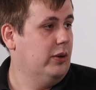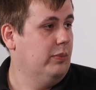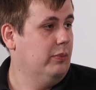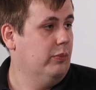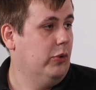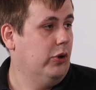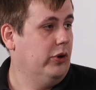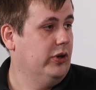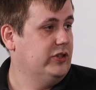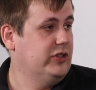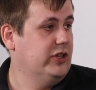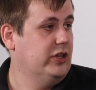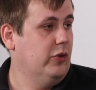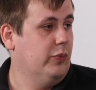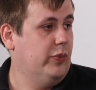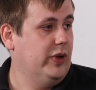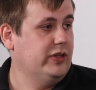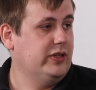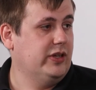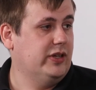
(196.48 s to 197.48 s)
on a single
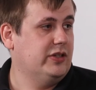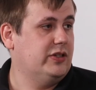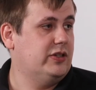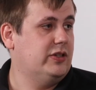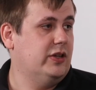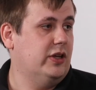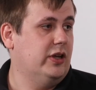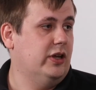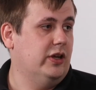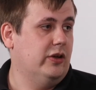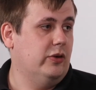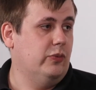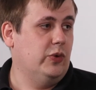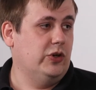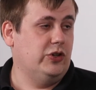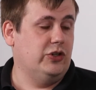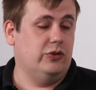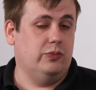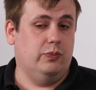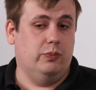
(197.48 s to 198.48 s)
pen test,
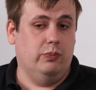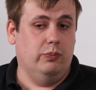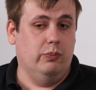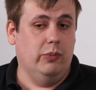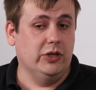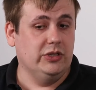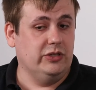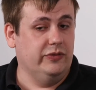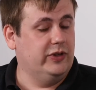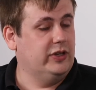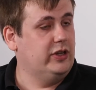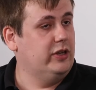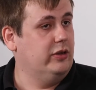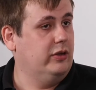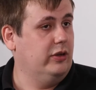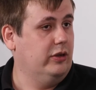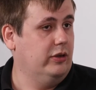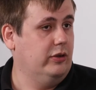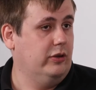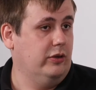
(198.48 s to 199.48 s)
which most of it,
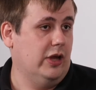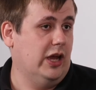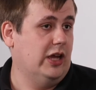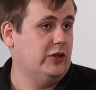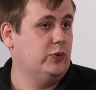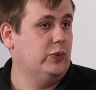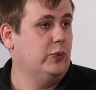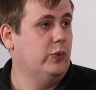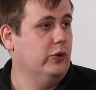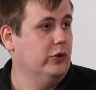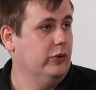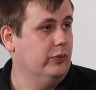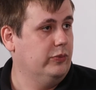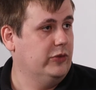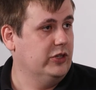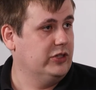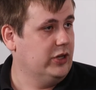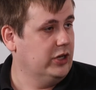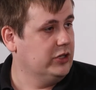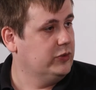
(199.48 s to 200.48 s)
as we will
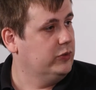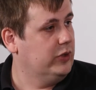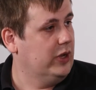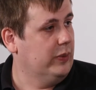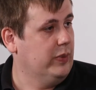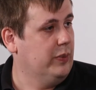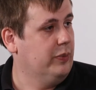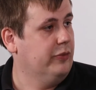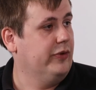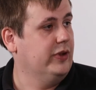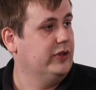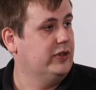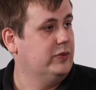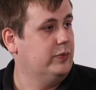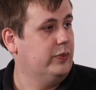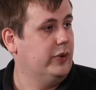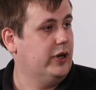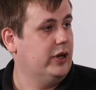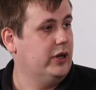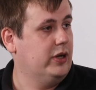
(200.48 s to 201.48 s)
discuss, can be prevented
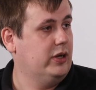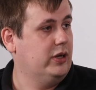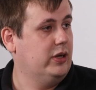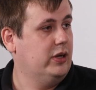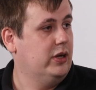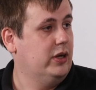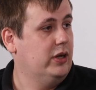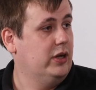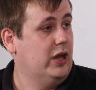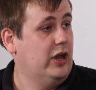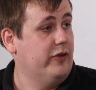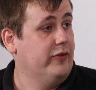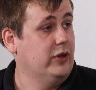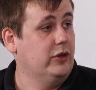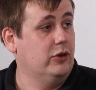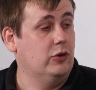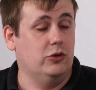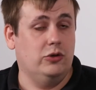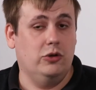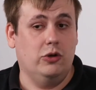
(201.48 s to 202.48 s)
by having
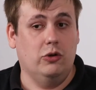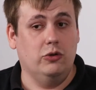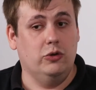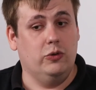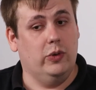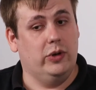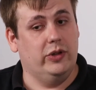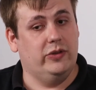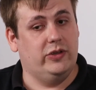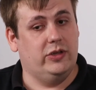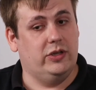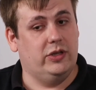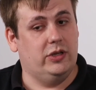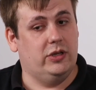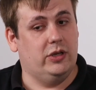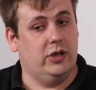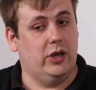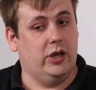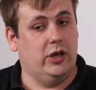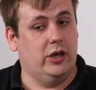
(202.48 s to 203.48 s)
good code quality
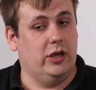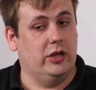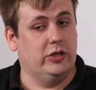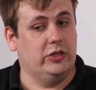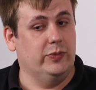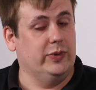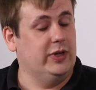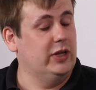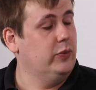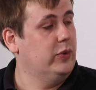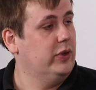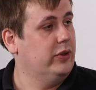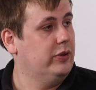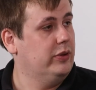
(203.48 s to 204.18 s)
to begin with.